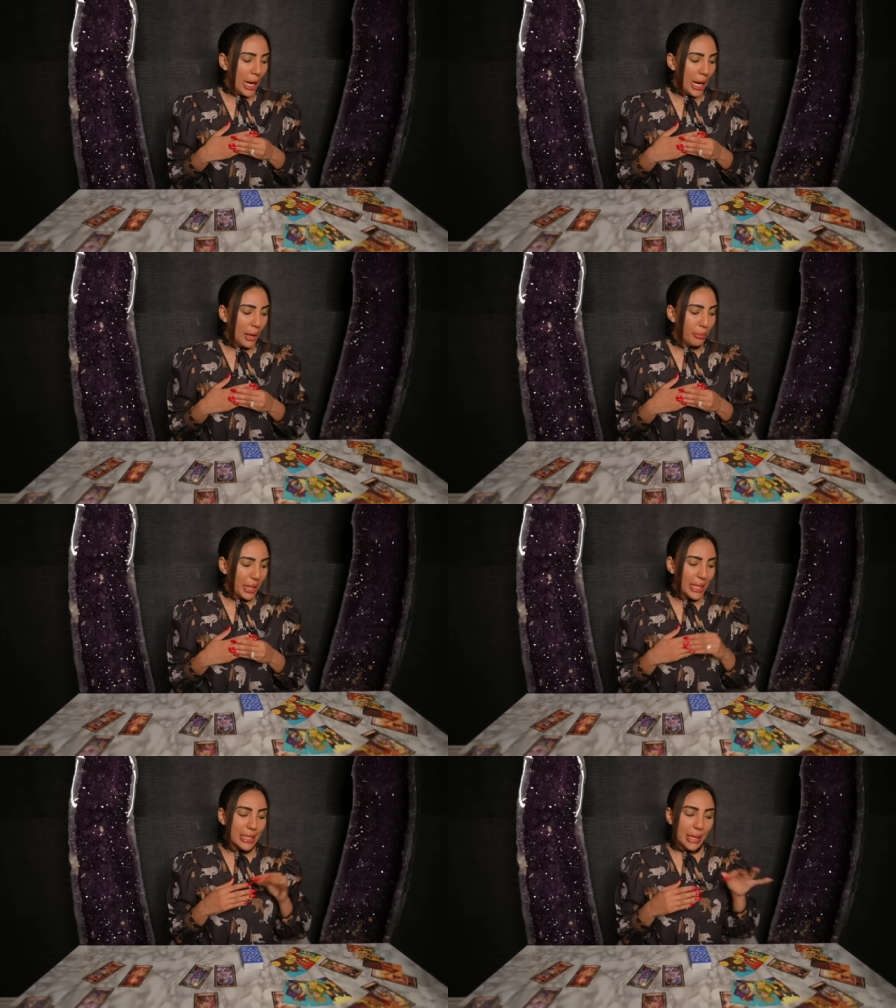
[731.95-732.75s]
Um,
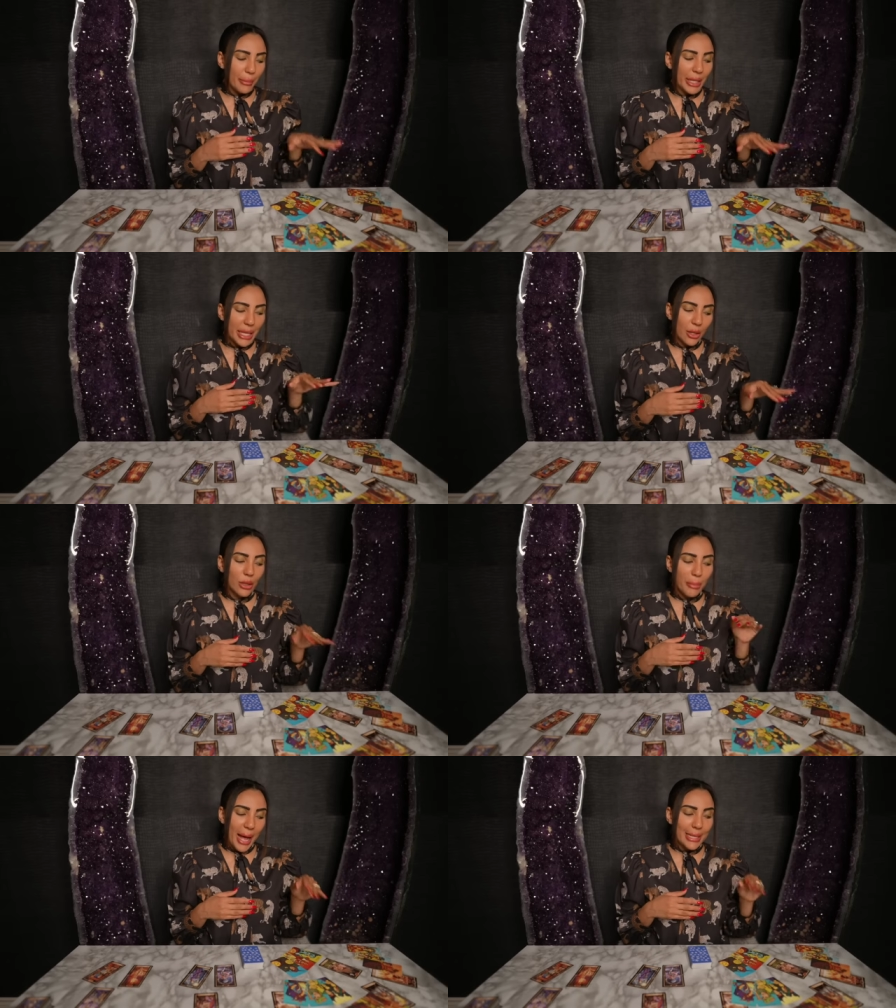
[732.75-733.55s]
because somebody here
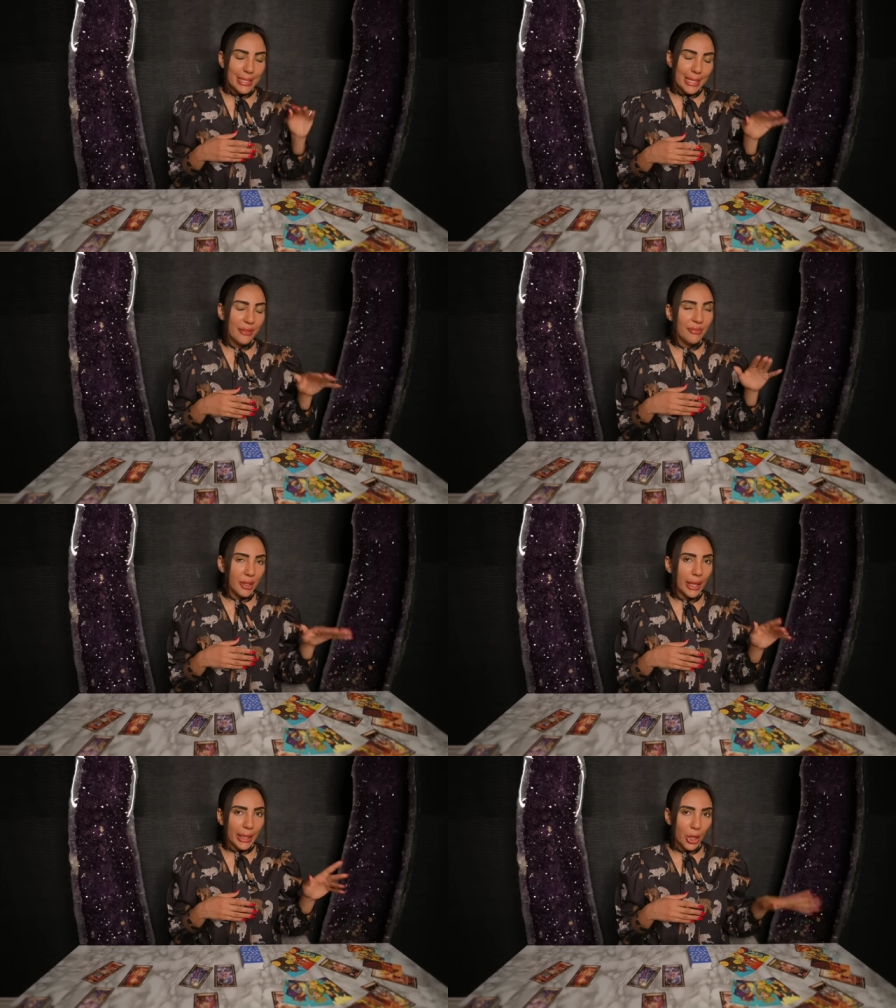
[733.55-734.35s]
in the past did
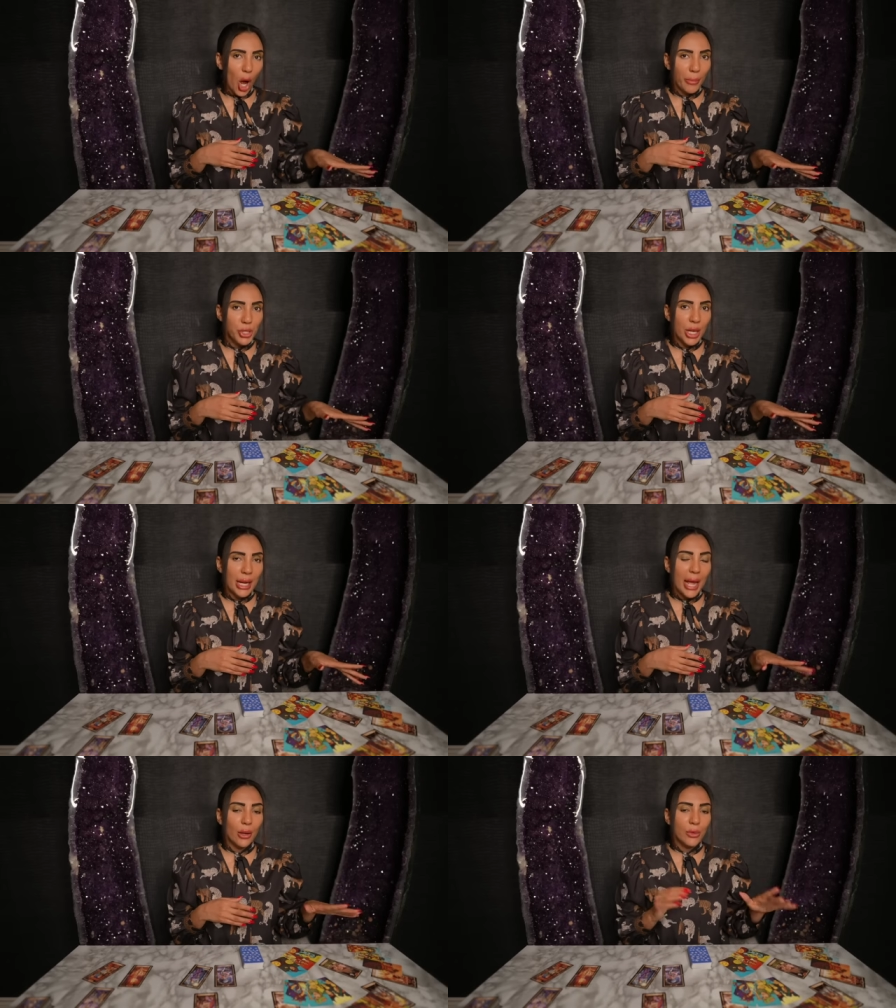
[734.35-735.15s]
feel like an
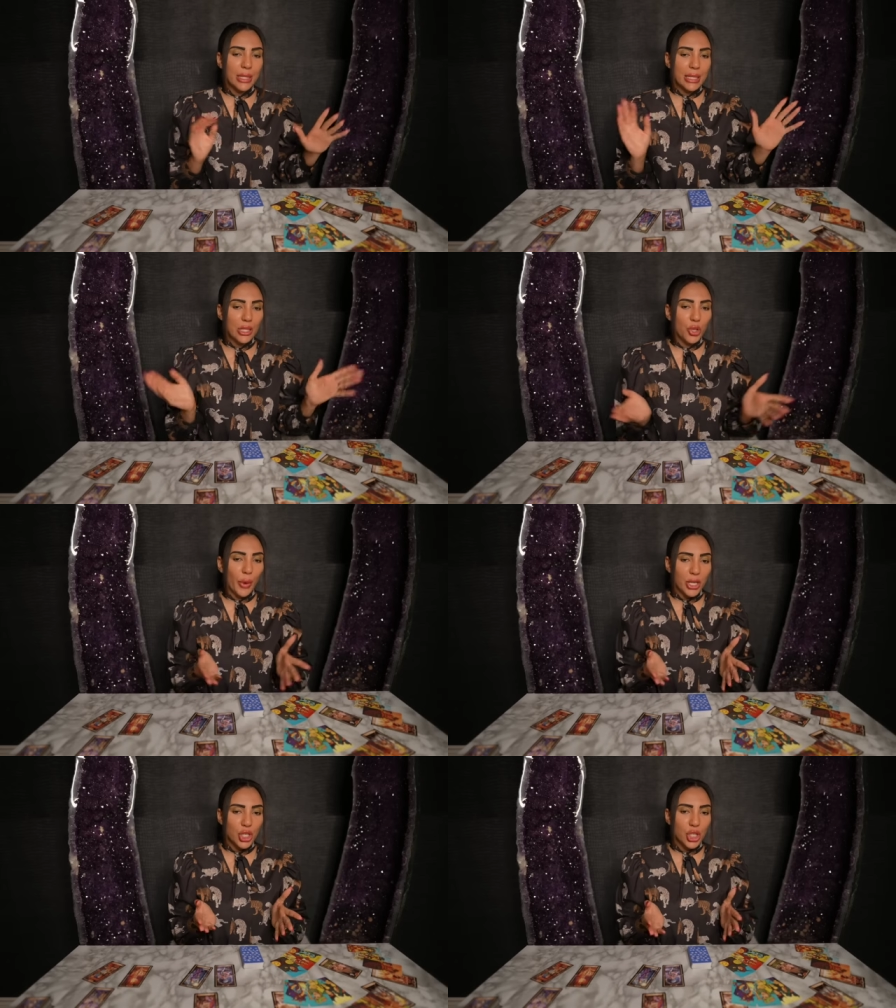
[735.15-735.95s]
option and it was a
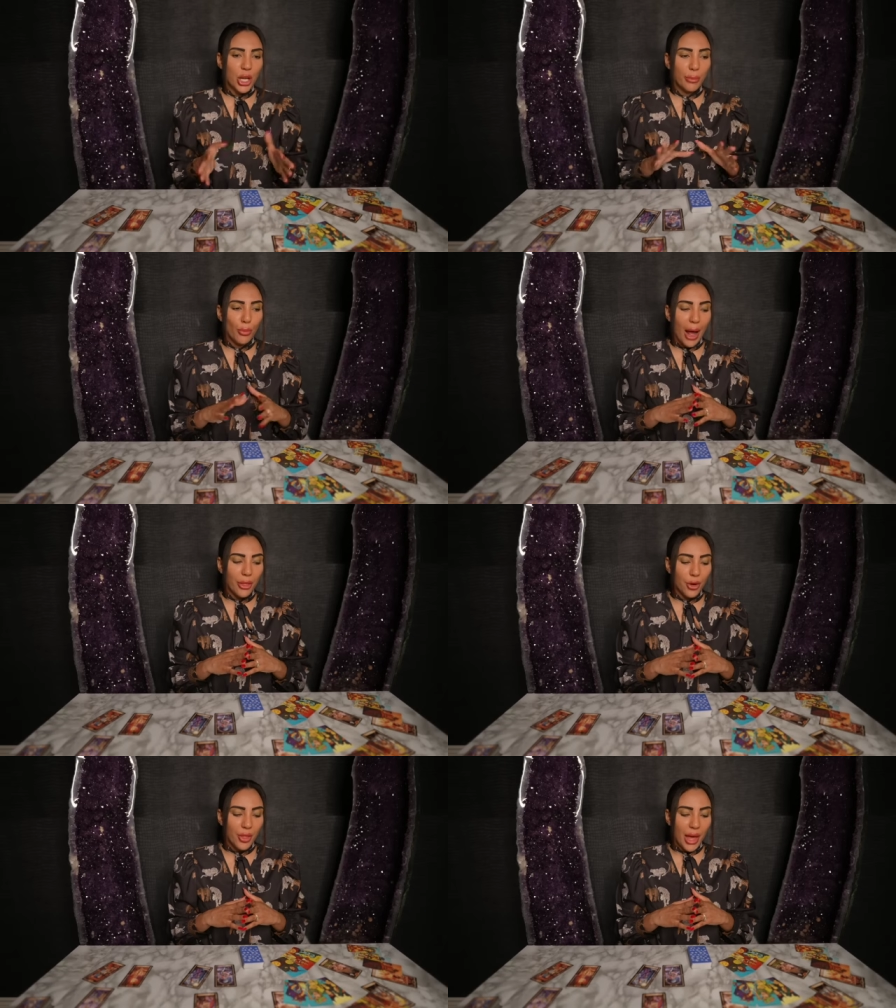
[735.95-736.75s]
situationship
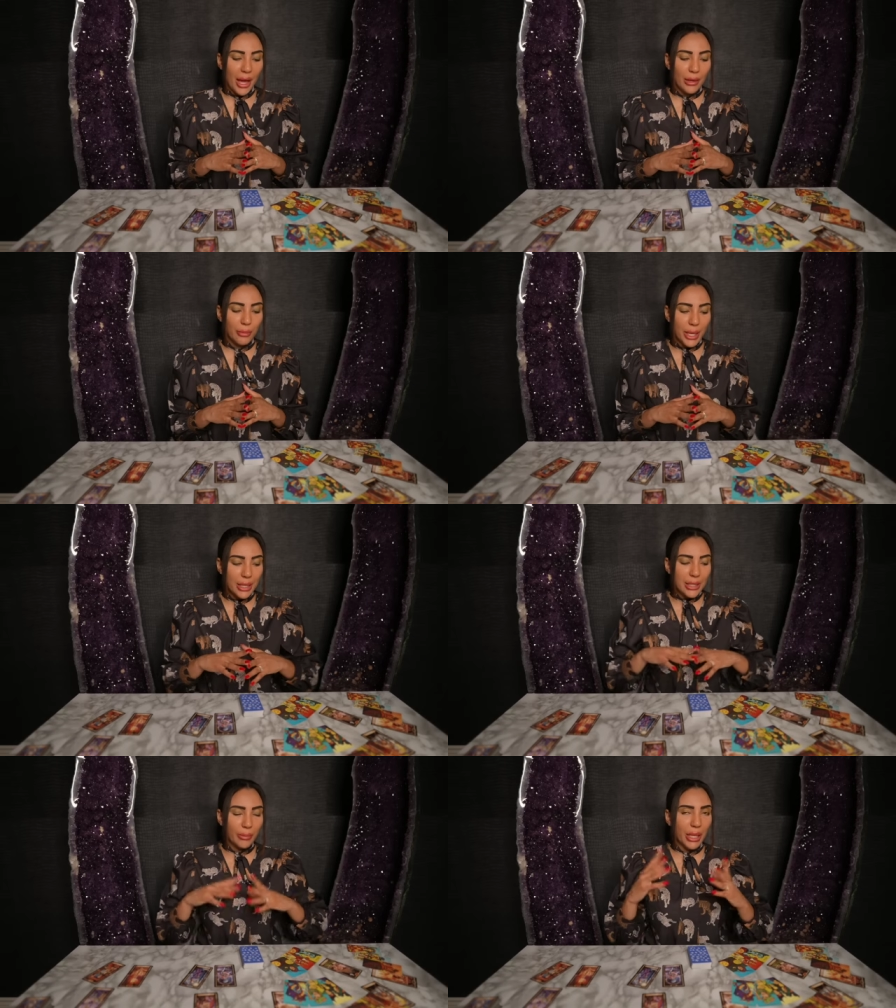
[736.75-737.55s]
rather than
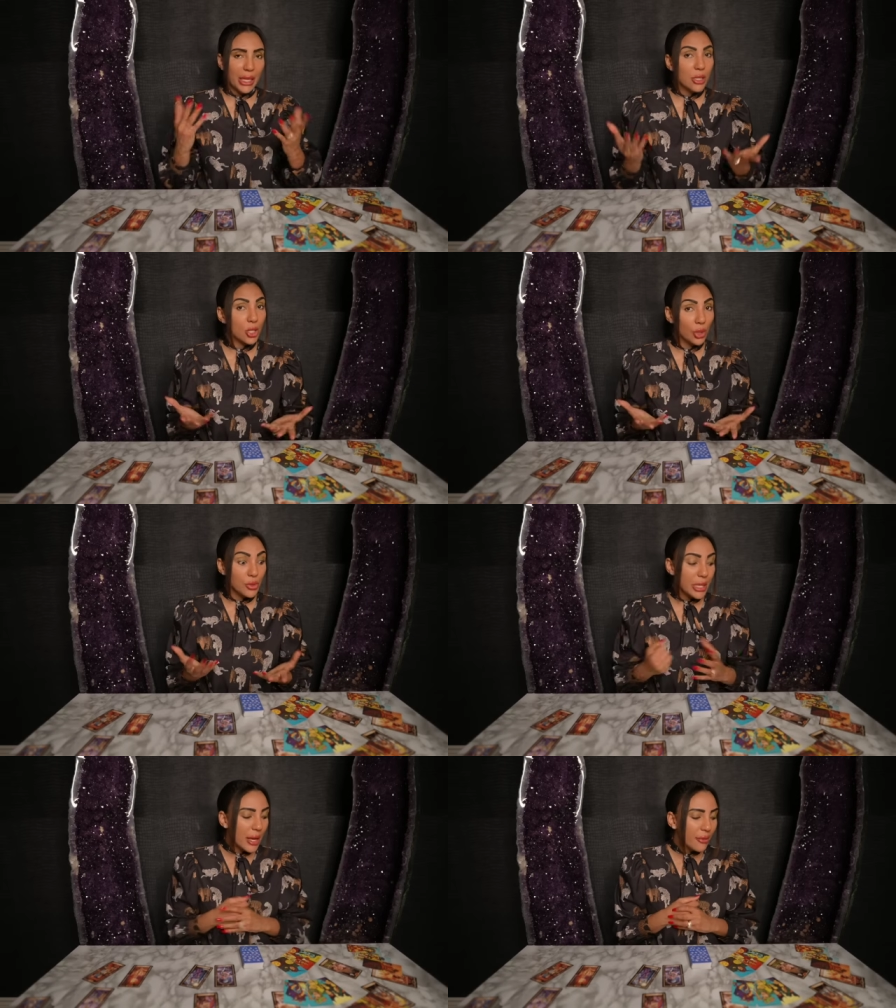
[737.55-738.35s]
being something
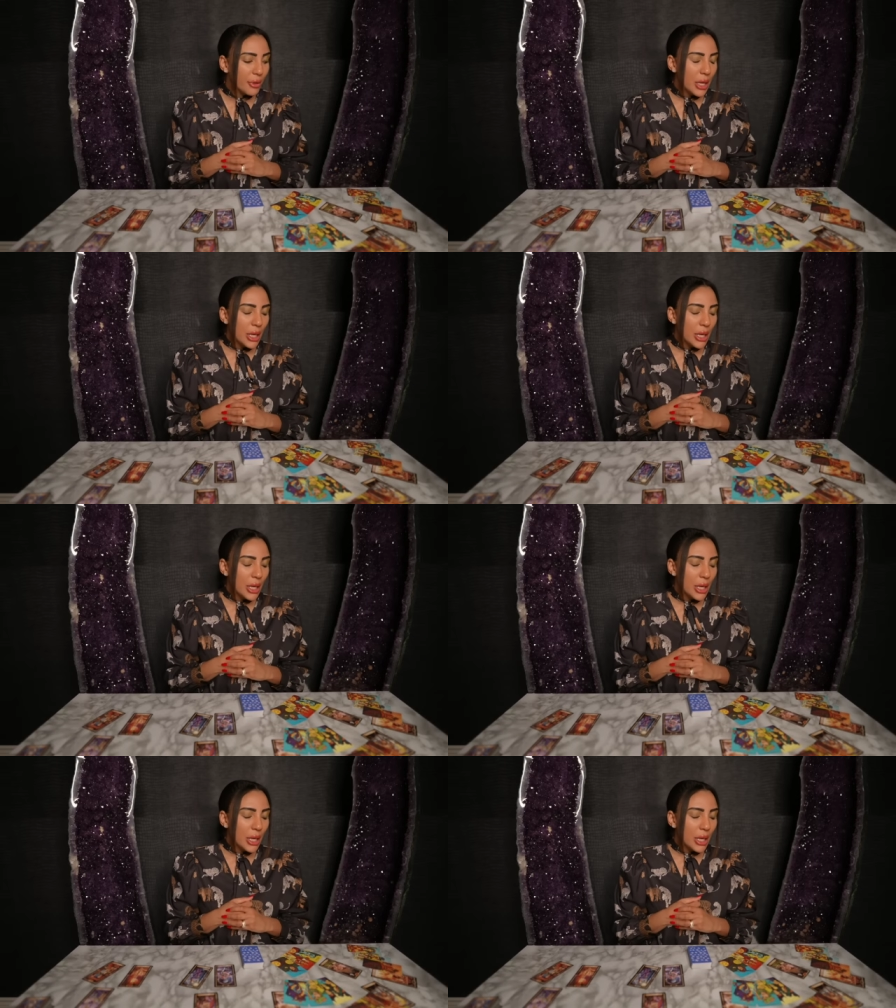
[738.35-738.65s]
exclusive.